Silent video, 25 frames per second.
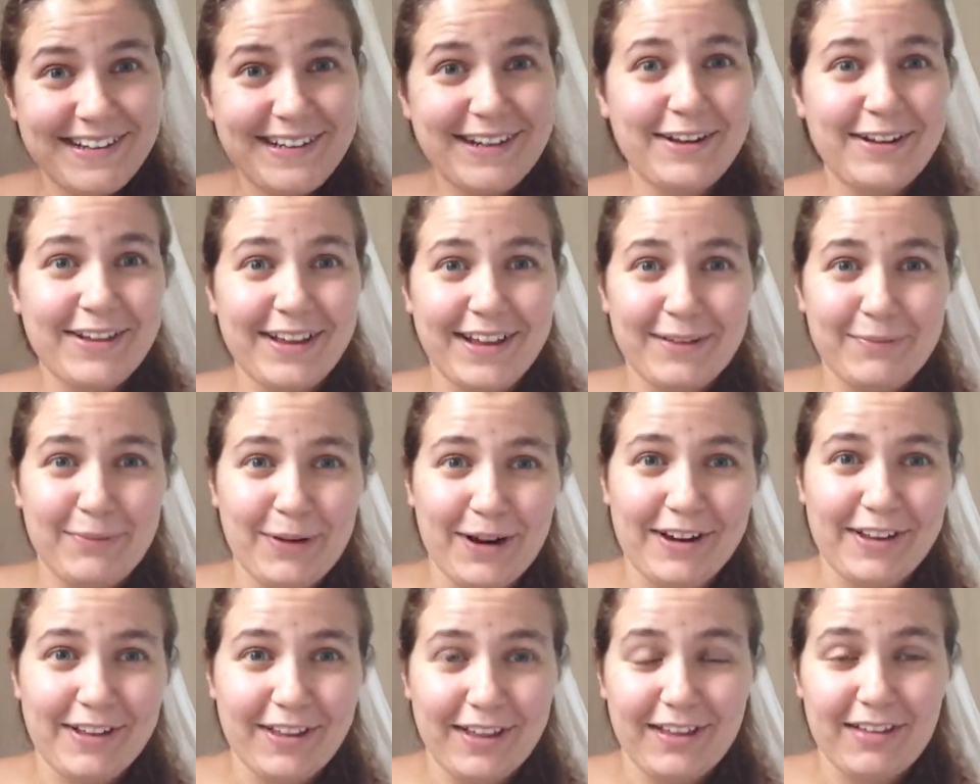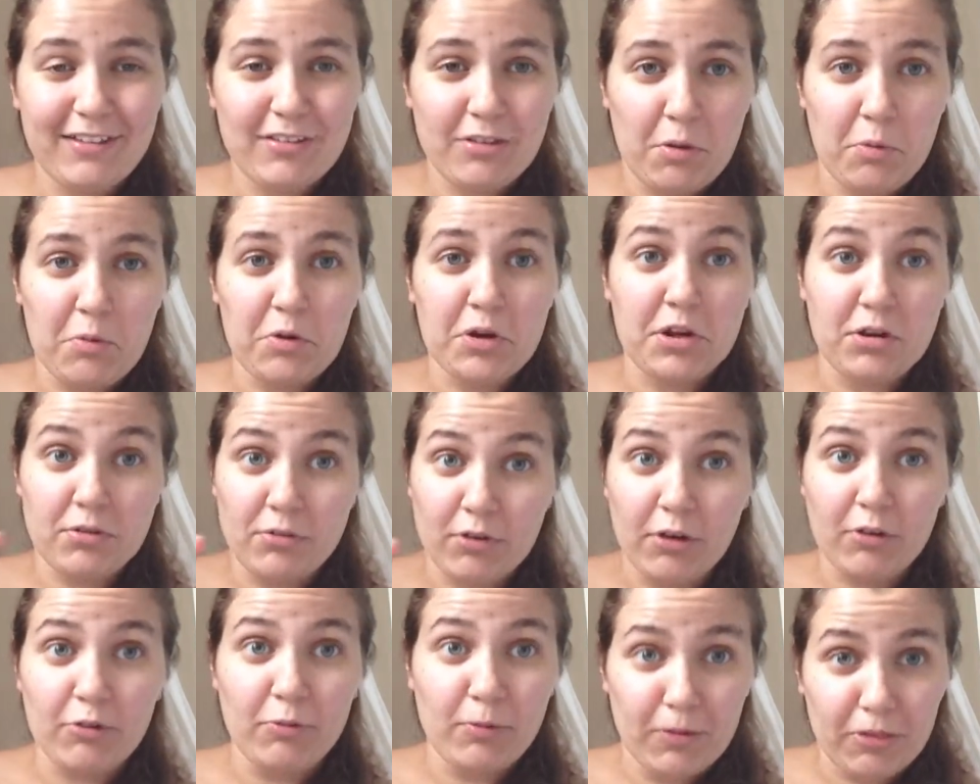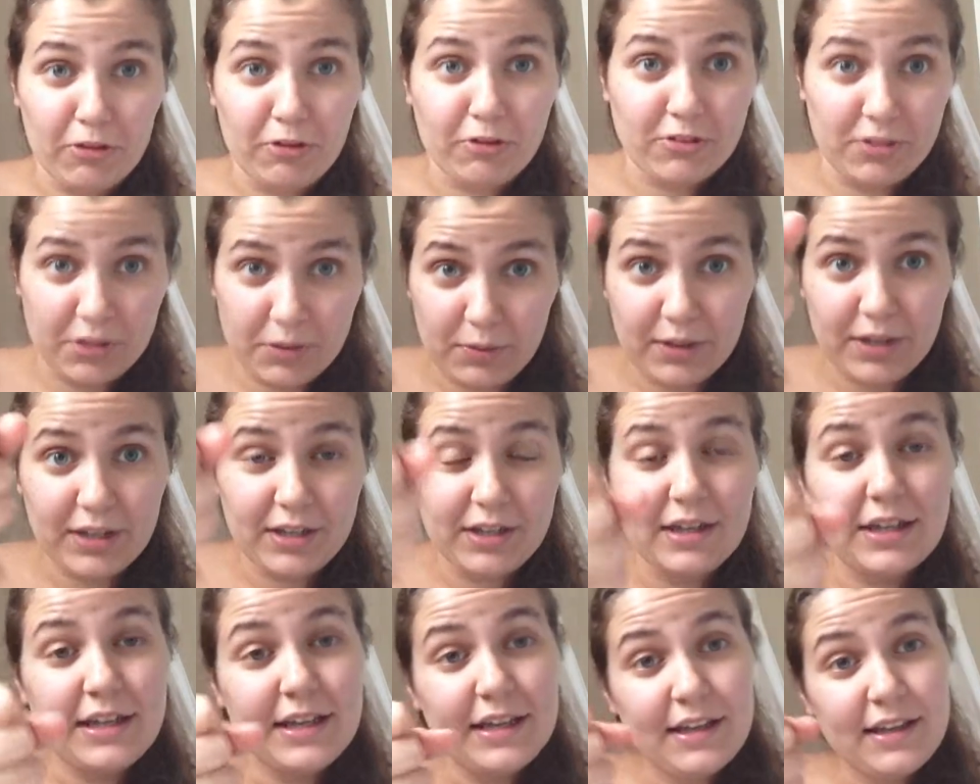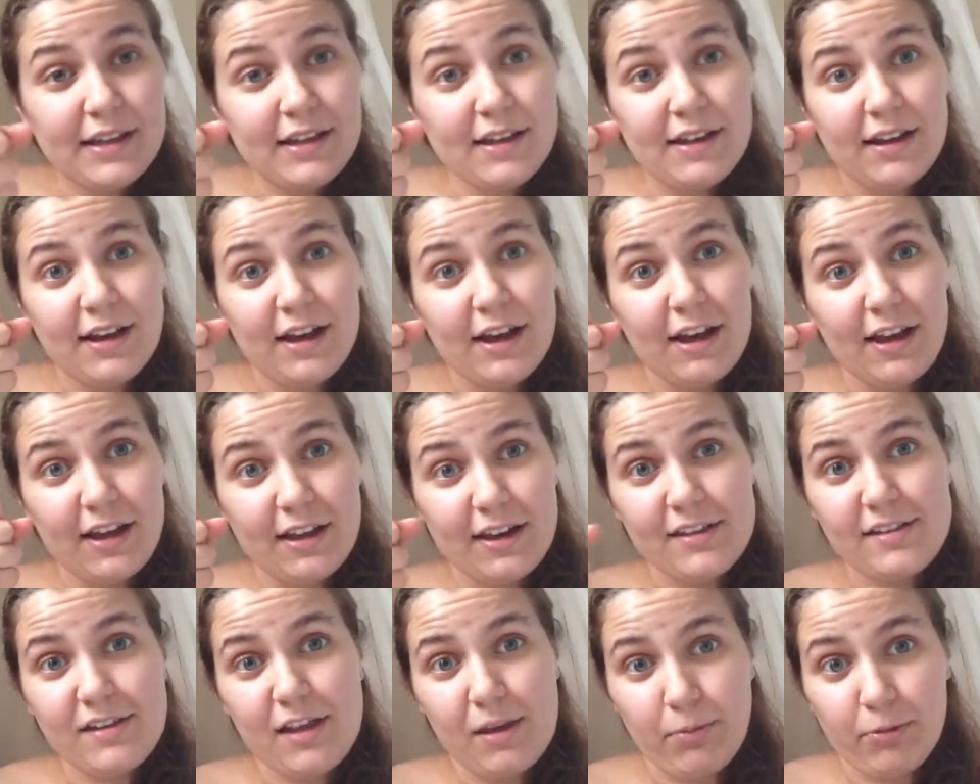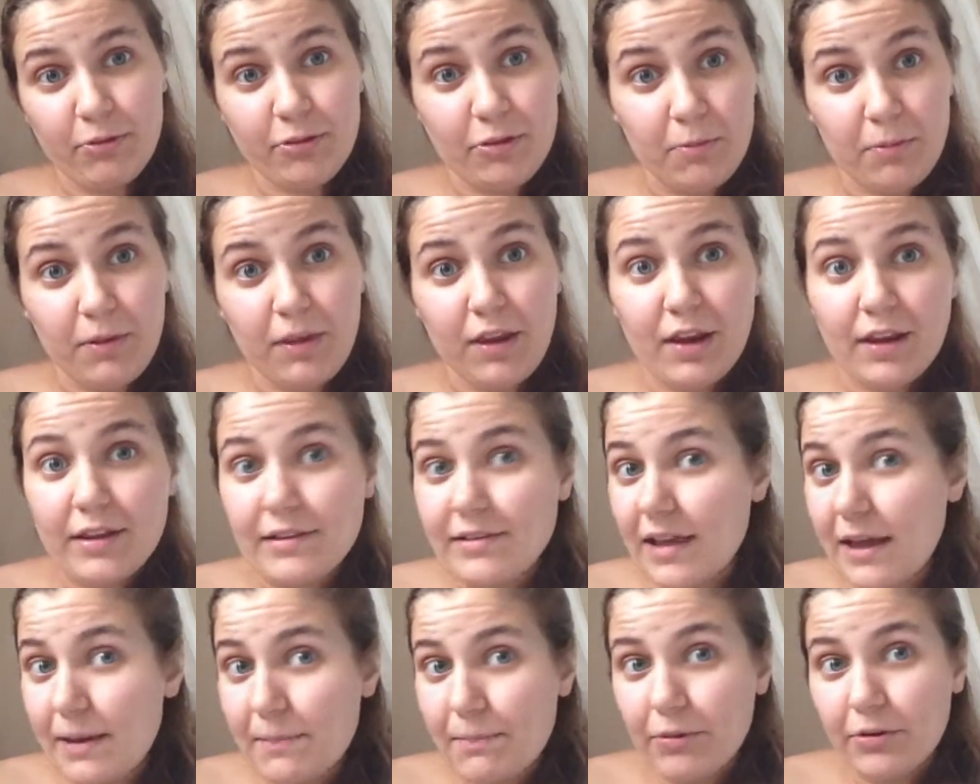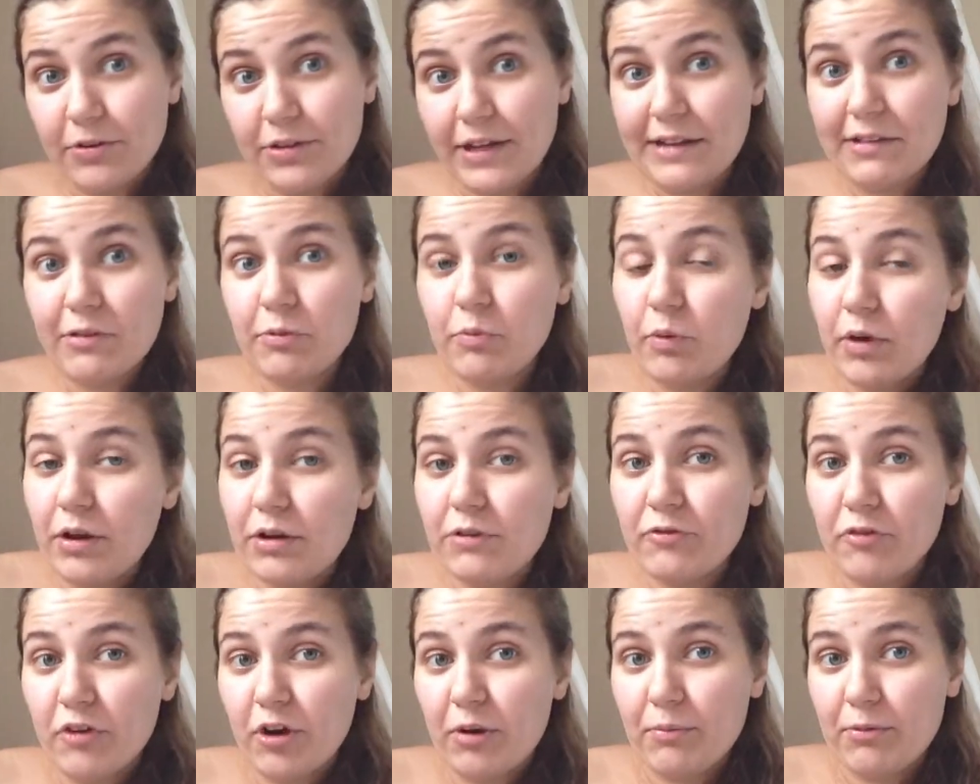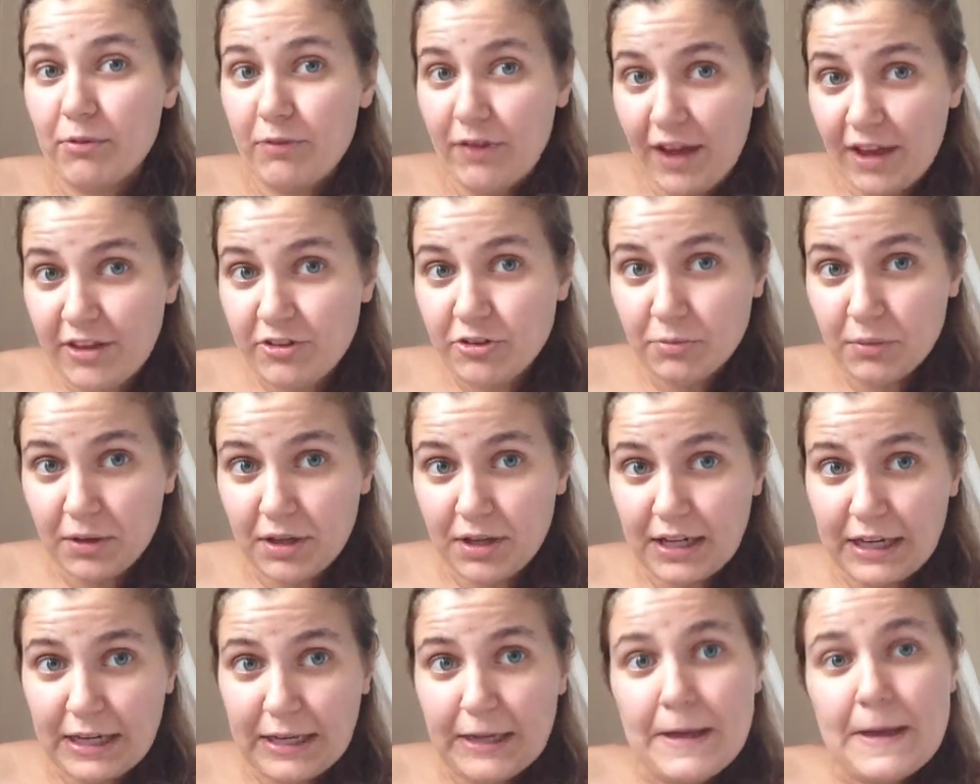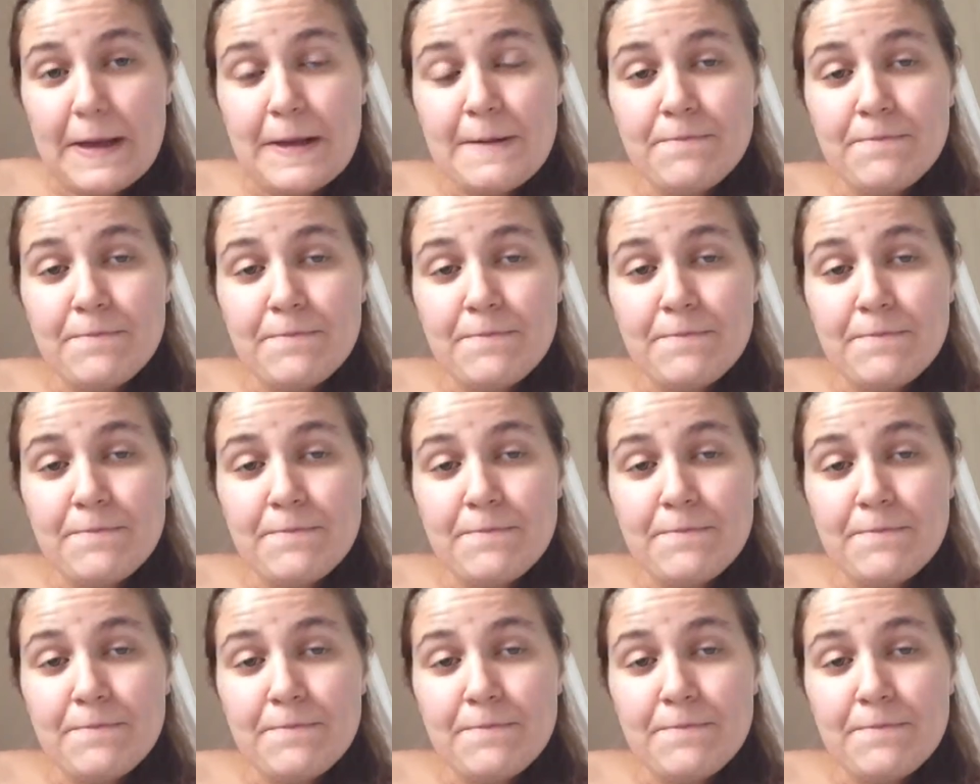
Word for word: you know, like someone who knows what they're doing uh, and is able to be an example. That's one form of hegemony.